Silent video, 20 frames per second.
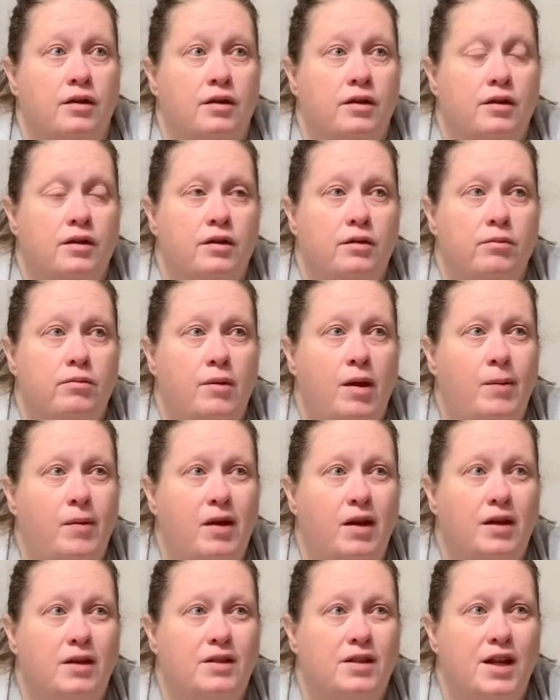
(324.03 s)
maybe a
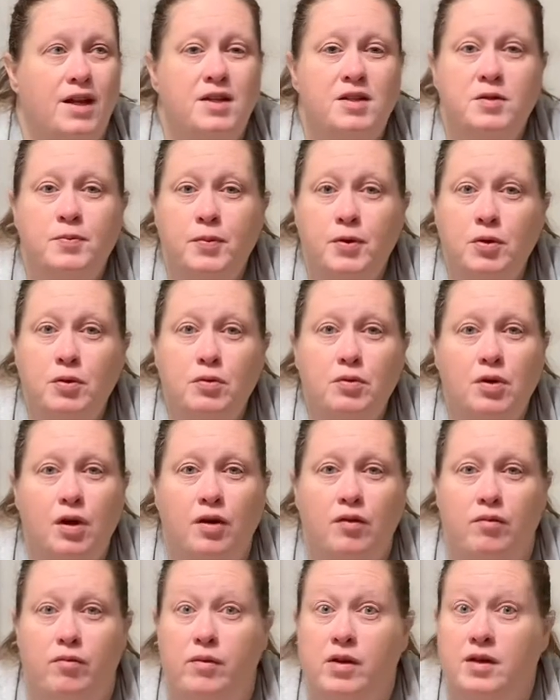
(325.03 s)
teaspoon of
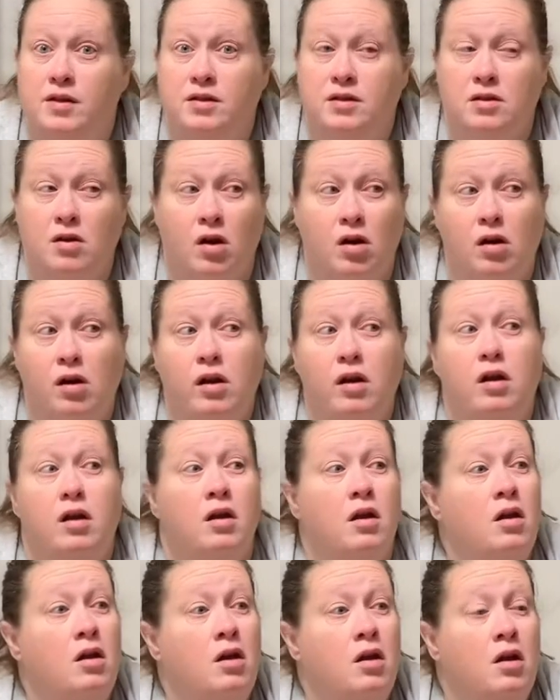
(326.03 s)
minced garlic,
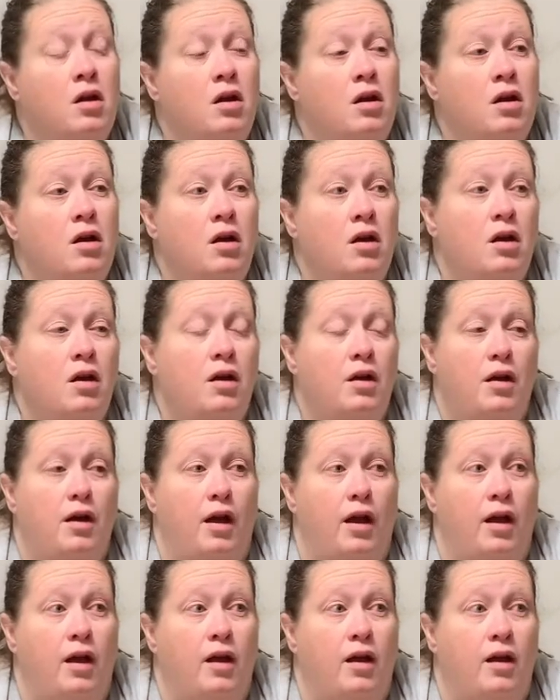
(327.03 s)

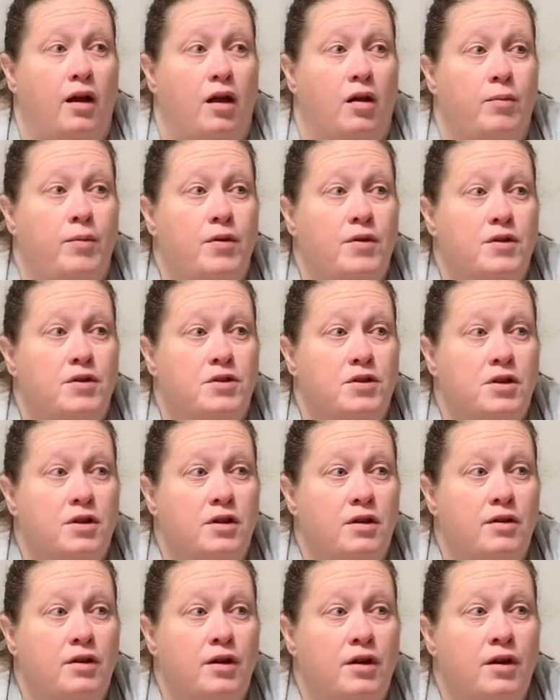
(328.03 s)
and I'll put the chicken in
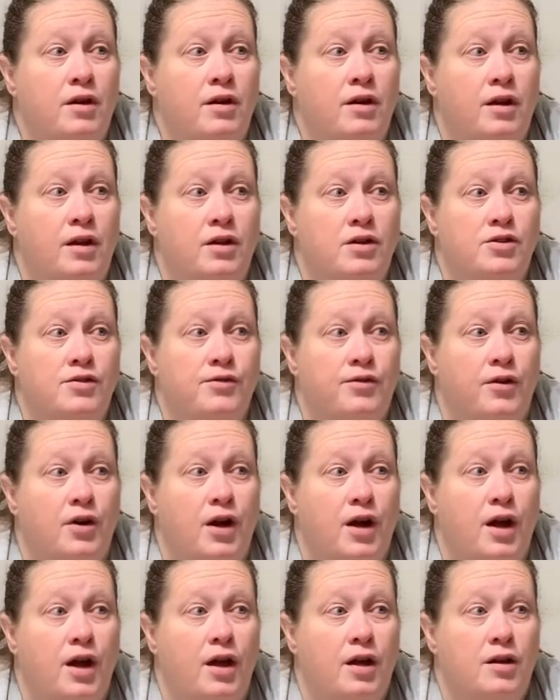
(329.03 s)
there and get it to
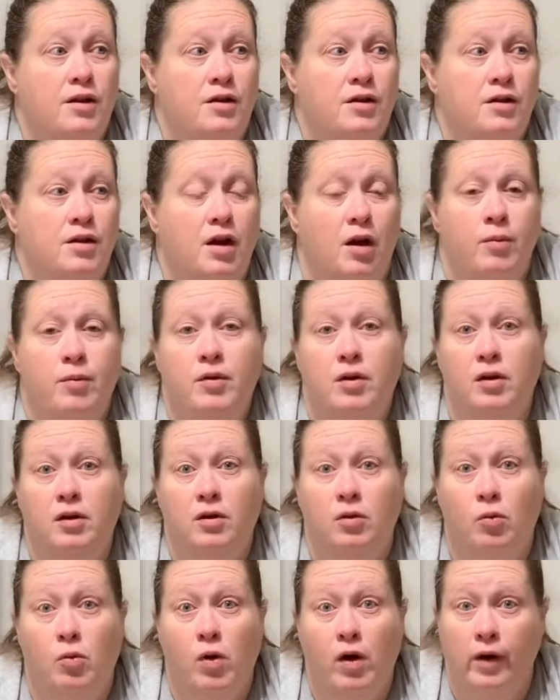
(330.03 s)
frying. I'll put a little
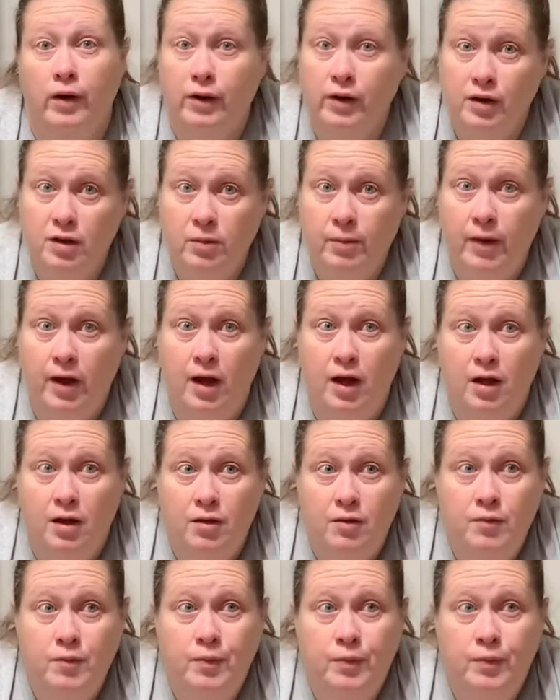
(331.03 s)
water in the pan,